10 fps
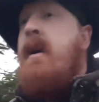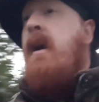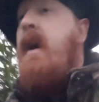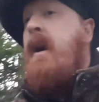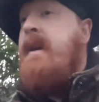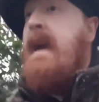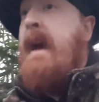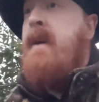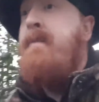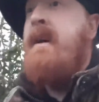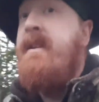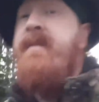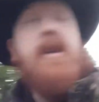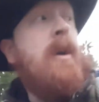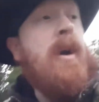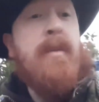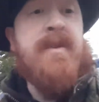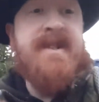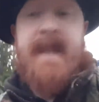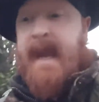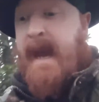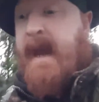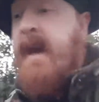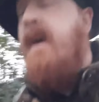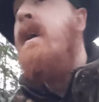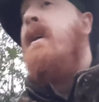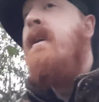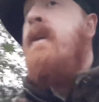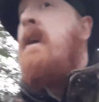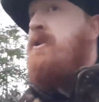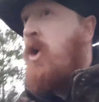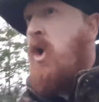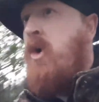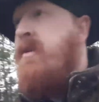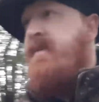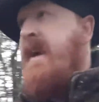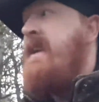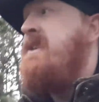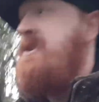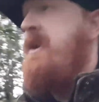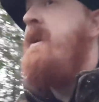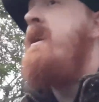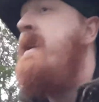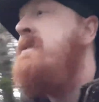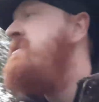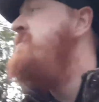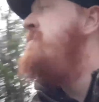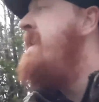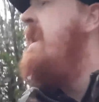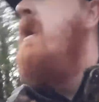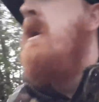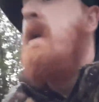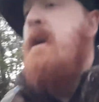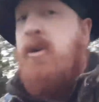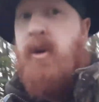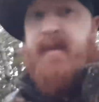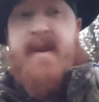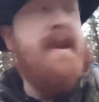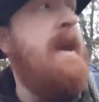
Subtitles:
yeah, about 11 o'clock onwards today, the whole of Lancashire is to be covered